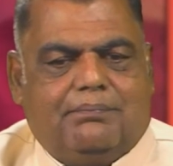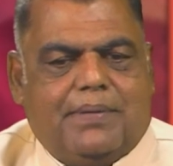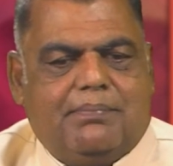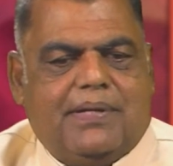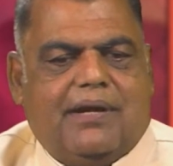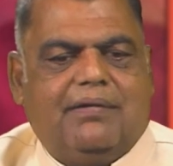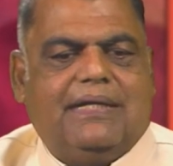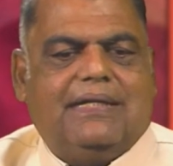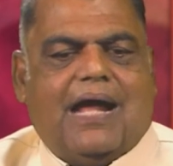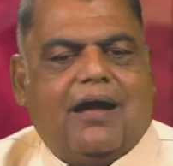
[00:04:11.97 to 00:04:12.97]
people are
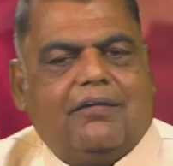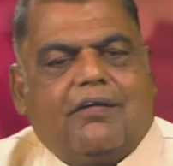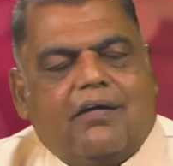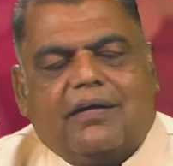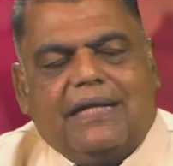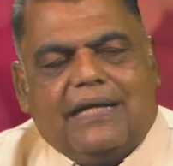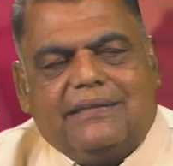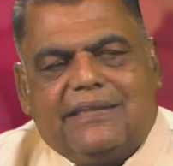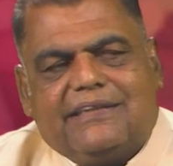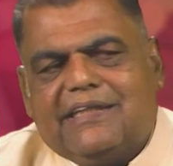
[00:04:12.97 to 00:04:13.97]
in other
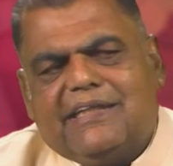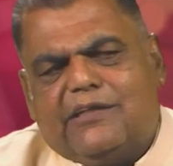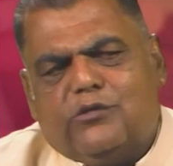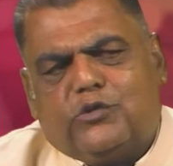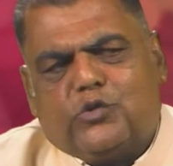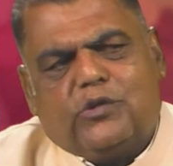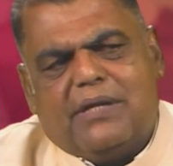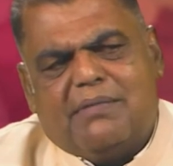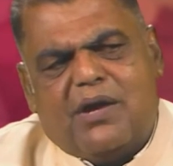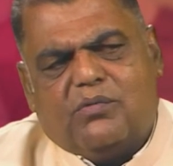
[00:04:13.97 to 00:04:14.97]
organizations, they don't throw
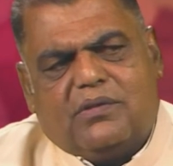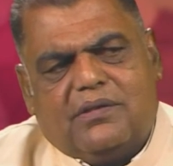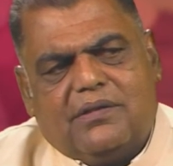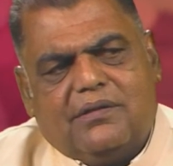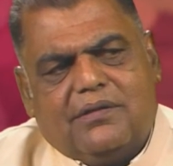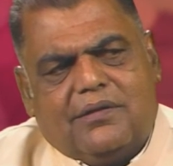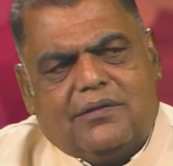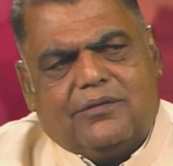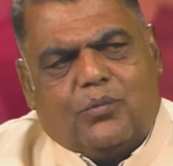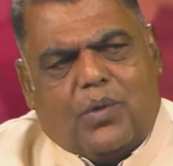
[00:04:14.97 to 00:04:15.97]
them out?
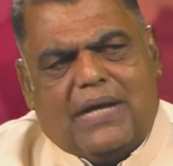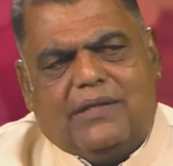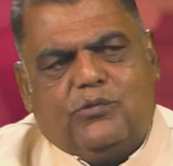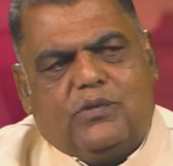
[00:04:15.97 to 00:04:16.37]
Why do